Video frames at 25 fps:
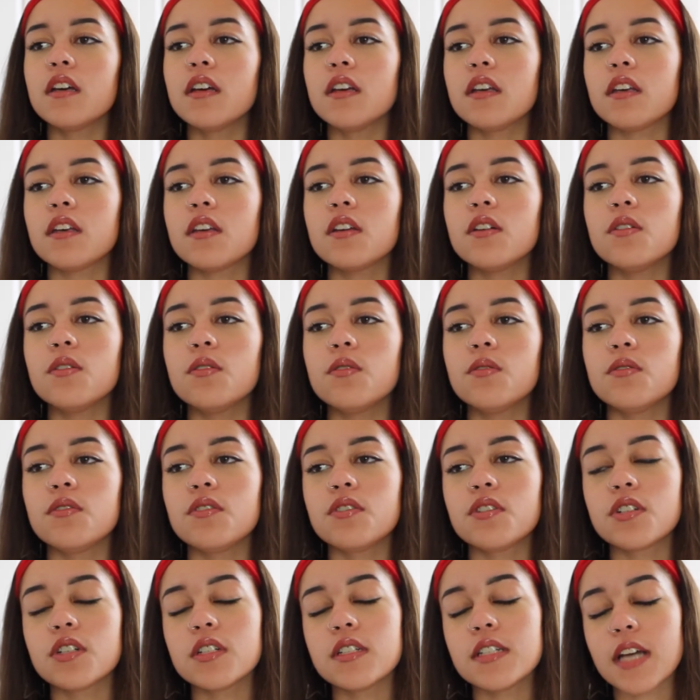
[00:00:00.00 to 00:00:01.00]
you
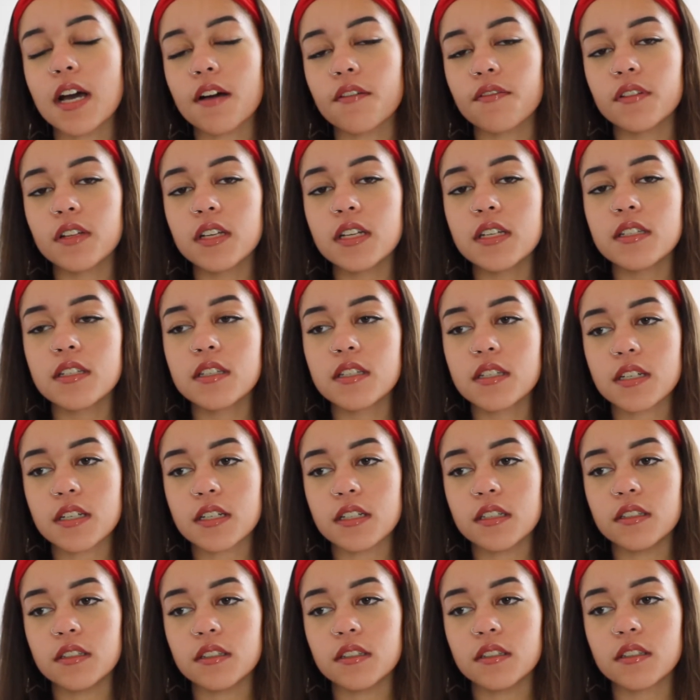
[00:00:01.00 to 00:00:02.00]
should definitely
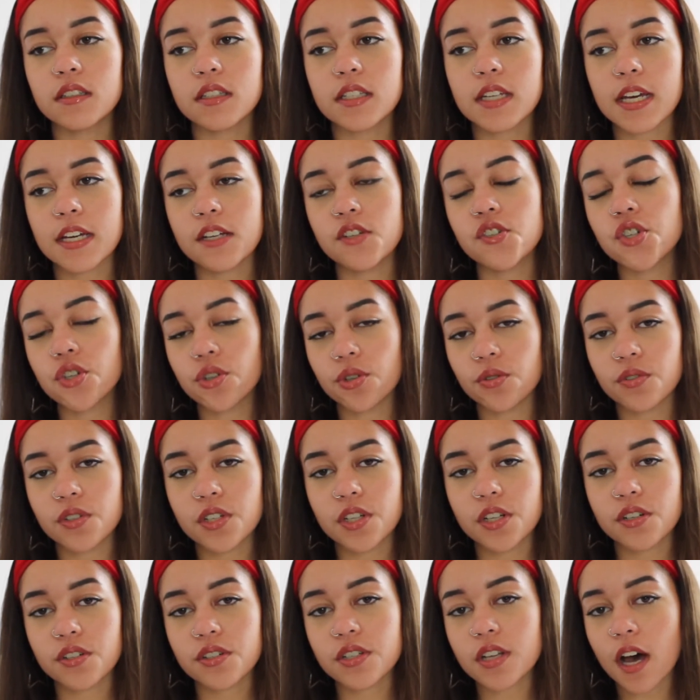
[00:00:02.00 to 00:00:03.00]
still stay true
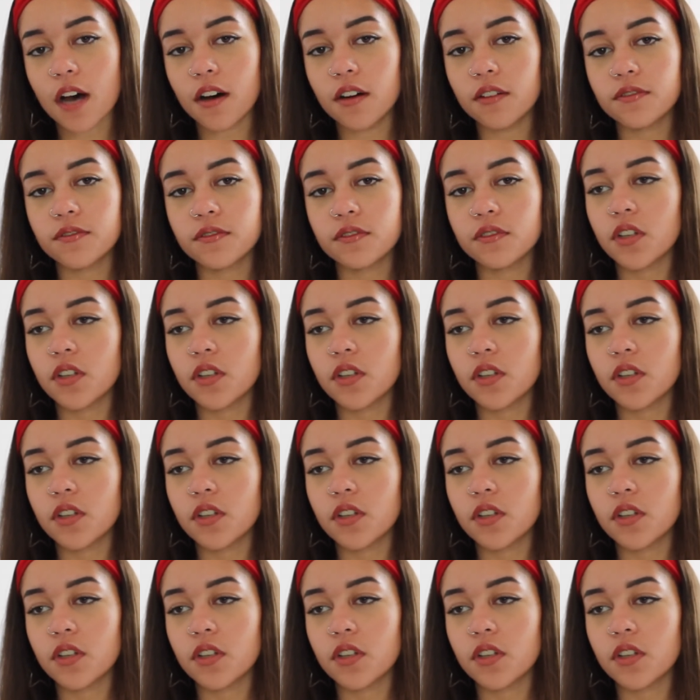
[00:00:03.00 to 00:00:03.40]
to yourself.